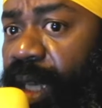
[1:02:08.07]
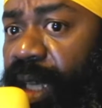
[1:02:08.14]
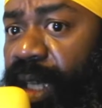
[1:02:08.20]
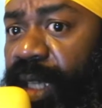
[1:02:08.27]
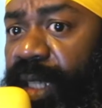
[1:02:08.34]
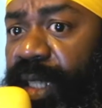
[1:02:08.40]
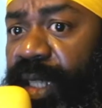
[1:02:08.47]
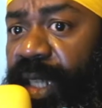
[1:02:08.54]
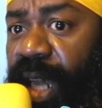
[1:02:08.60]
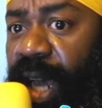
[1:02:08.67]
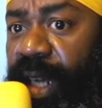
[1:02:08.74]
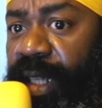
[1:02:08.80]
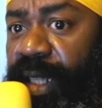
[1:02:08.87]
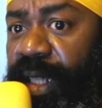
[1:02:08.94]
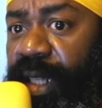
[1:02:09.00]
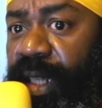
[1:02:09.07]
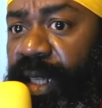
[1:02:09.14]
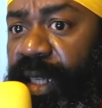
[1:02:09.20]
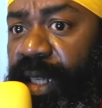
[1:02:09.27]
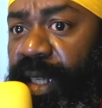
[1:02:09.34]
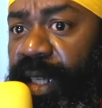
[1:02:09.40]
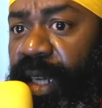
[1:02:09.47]
Is that
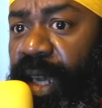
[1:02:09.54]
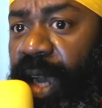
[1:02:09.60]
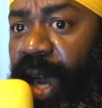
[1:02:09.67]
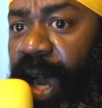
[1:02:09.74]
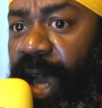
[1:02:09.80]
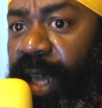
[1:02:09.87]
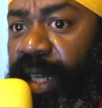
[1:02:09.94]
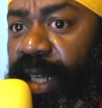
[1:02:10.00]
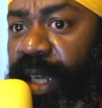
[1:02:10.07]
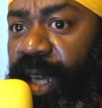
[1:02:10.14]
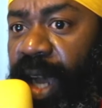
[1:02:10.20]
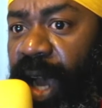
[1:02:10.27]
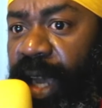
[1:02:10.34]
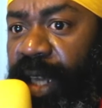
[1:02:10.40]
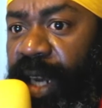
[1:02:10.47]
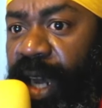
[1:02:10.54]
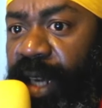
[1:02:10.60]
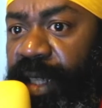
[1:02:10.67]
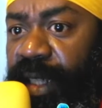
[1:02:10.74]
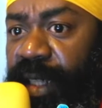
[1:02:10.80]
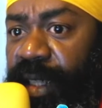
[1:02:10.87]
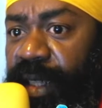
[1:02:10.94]
the
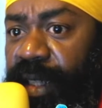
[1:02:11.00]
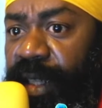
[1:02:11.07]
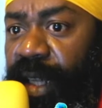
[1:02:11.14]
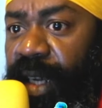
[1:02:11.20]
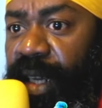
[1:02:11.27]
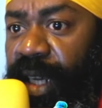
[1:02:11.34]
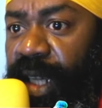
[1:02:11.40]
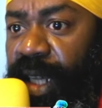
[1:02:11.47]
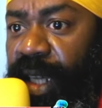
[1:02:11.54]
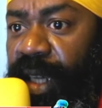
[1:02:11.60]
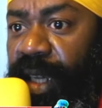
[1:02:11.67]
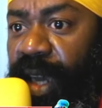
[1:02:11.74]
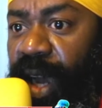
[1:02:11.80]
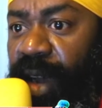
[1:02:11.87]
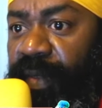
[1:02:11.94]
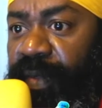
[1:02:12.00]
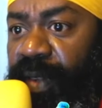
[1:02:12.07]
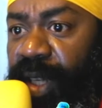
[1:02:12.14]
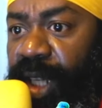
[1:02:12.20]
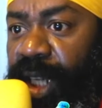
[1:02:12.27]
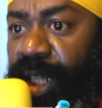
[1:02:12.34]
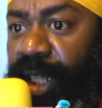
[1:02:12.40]
guidance the League of
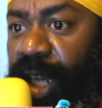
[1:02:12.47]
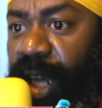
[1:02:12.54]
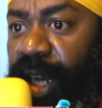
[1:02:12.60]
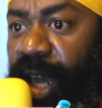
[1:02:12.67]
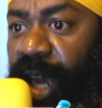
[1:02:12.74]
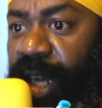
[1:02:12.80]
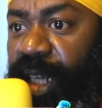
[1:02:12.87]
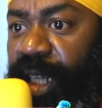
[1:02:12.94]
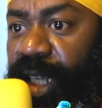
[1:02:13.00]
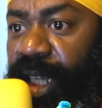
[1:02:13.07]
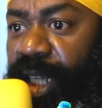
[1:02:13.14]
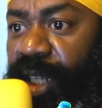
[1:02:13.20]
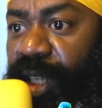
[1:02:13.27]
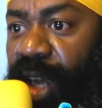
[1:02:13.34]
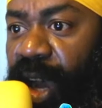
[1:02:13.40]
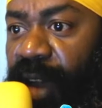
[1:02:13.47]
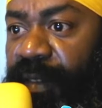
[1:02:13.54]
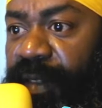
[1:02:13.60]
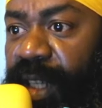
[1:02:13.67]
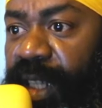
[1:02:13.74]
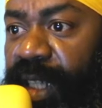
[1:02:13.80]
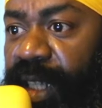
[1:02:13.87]
Nations and each of
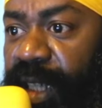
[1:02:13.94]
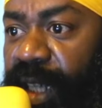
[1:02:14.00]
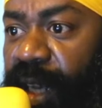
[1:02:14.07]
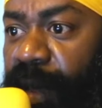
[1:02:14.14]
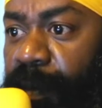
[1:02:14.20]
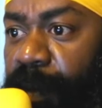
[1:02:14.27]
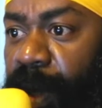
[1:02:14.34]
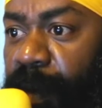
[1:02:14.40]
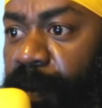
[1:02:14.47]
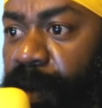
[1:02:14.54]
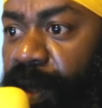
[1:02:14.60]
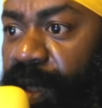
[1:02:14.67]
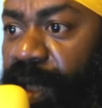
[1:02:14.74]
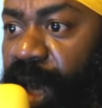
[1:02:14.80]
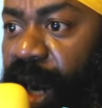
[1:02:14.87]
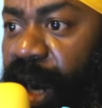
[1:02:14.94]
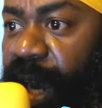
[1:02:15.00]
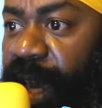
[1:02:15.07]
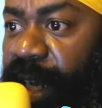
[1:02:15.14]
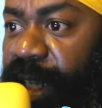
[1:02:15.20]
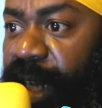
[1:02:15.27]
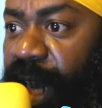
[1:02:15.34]
its state members are
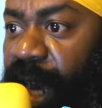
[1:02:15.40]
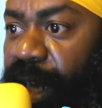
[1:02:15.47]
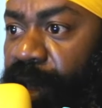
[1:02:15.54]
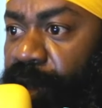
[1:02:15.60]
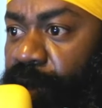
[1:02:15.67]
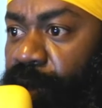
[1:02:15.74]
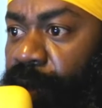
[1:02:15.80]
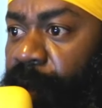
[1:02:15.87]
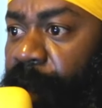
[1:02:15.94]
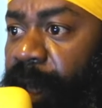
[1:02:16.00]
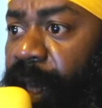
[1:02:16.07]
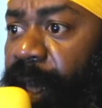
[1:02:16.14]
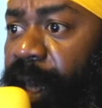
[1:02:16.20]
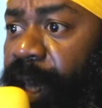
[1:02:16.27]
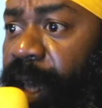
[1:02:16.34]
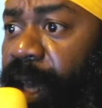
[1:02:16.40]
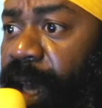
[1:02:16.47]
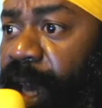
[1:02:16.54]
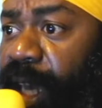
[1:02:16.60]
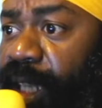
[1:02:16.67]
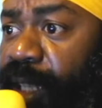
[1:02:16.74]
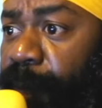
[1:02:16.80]
entitled to
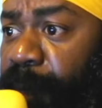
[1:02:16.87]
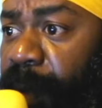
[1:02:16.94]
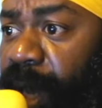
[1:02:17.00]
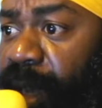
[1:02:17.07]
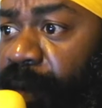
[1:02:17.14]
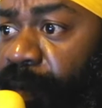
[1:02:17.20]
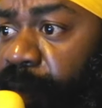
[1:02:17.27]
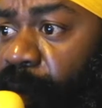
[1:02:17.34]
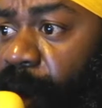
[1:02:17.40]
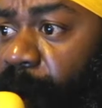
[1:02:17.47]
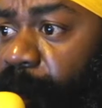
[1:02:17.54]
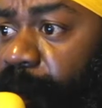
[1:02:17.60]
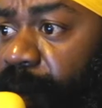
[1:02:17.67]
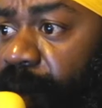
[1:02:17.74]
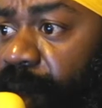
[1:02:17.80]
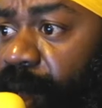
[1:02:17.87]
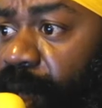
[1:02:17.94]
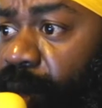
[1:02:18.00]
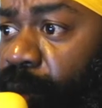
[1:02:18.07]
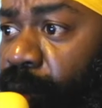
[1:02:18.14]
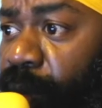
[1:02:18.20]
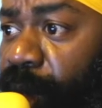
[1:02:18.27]
expect from the
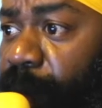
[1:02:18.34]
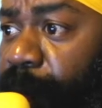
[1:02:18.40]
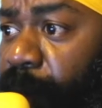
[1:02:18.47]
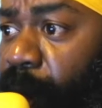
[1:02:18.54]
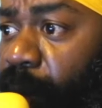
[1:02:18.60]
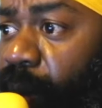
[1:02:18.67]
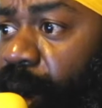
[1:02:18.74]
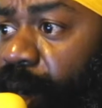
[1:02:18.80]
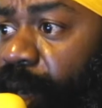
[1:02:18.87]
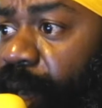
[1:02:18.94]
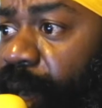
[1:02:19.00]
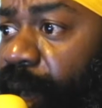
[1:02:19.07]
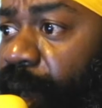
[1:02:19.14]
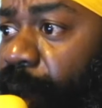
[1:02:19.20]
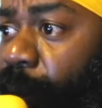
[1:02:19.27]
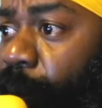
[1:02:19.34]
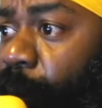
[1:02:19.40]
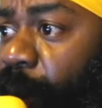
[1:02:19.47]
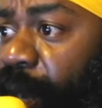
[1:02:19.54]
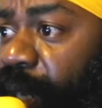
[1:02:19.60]
great power when